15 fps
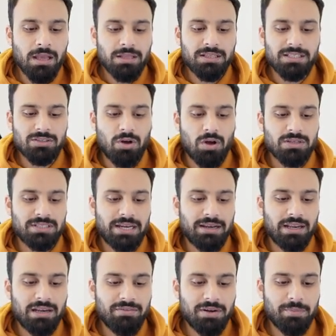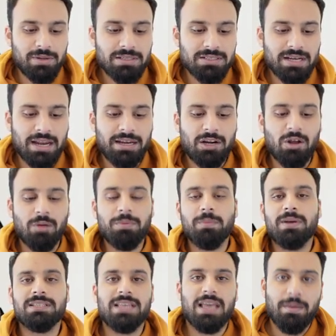these costs and deliverables, run and
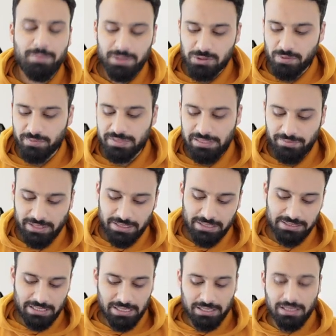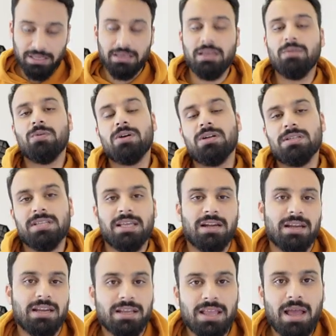optimize campaigns. Obviously, when they select the keyword, they
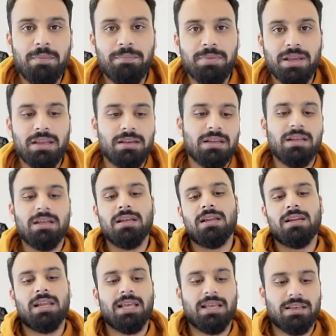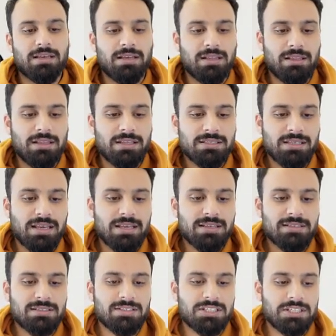run a campaign like in this
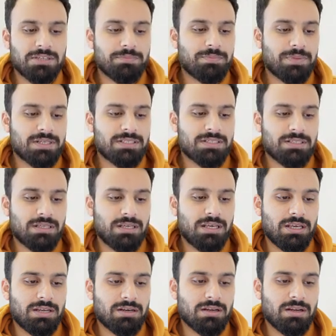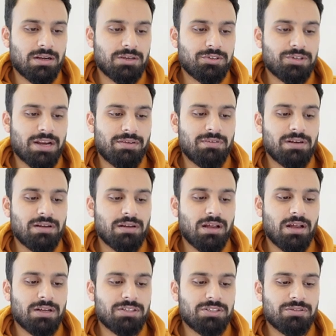case cheapest air uh, travel
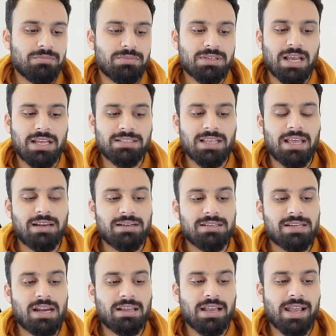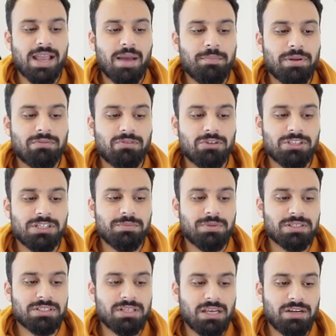uh, skyscanner is running a campaign for
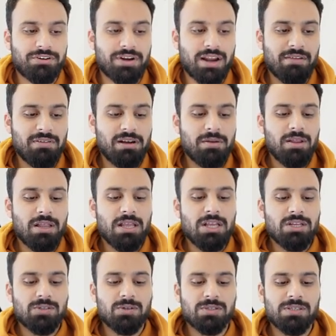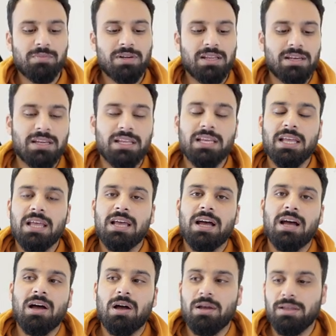cheapest air travel so similarly
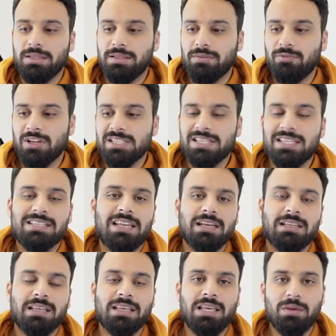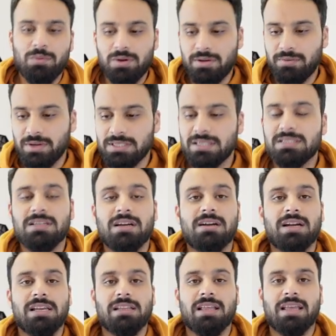uh, once they select the keyword once they start
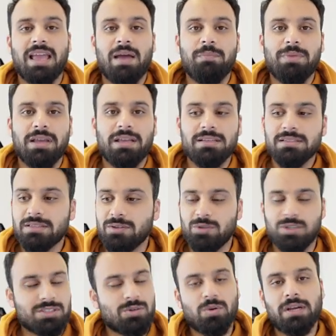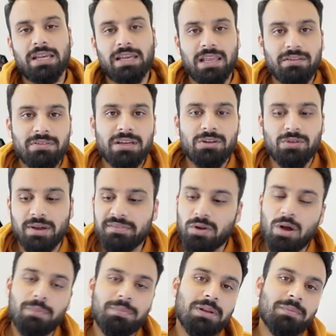running the campaign you just don't leave it you have to
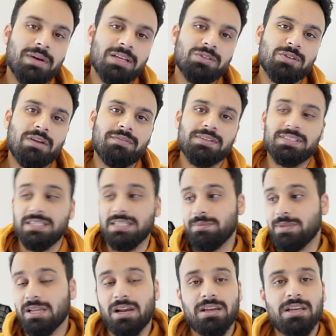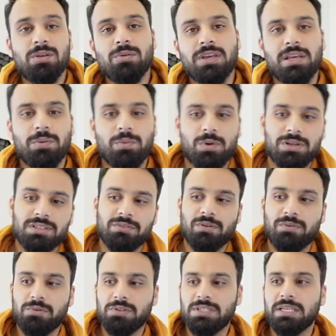optimize you have to see if there are new keywords you
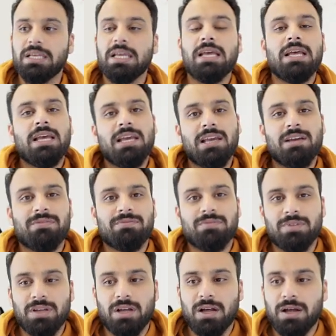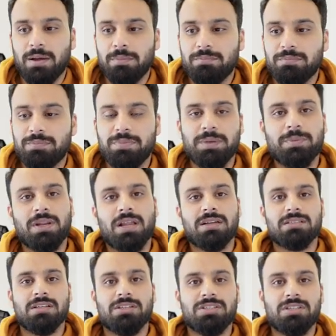have to see if uh, people are
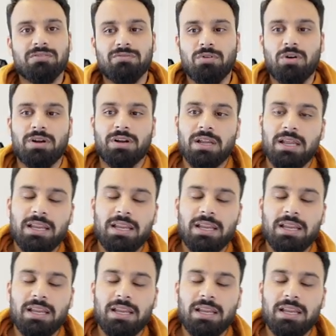searching for